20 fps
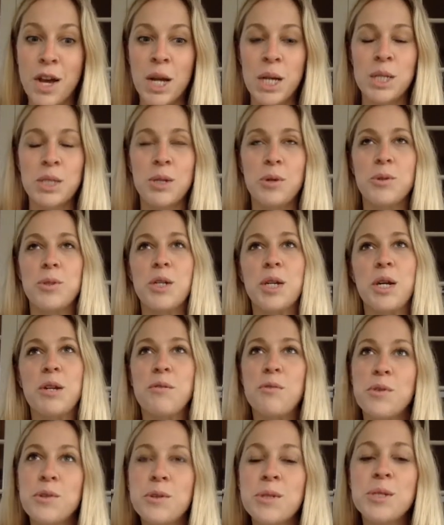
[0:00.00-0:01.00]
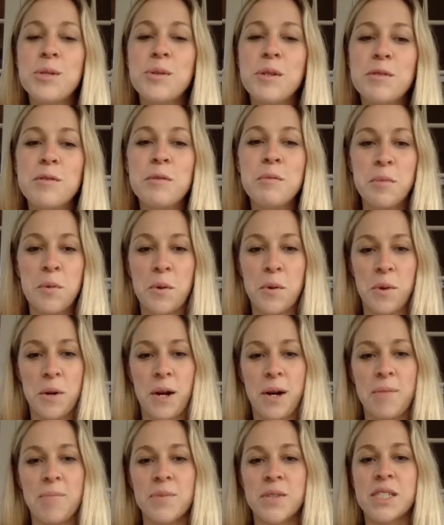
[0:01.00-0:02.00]
So to confuse you even
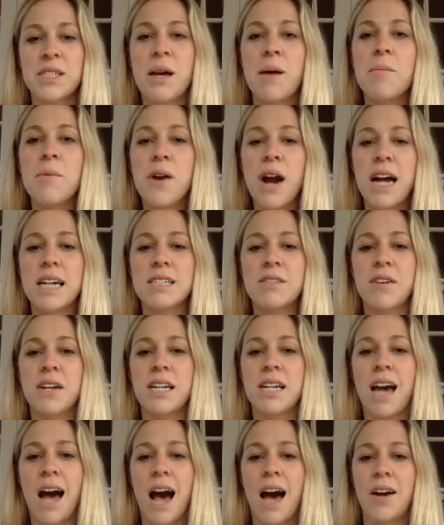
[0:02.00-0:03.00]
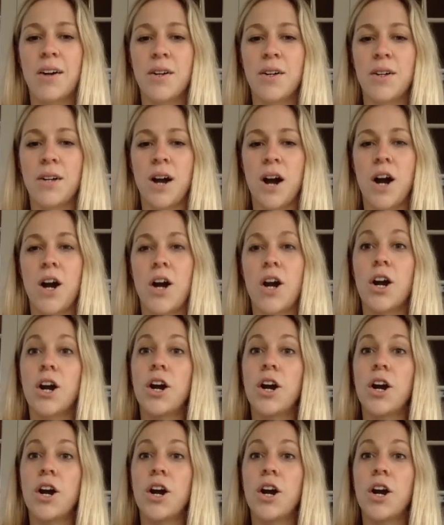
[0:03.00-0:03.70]
more, some grass-fed cattle are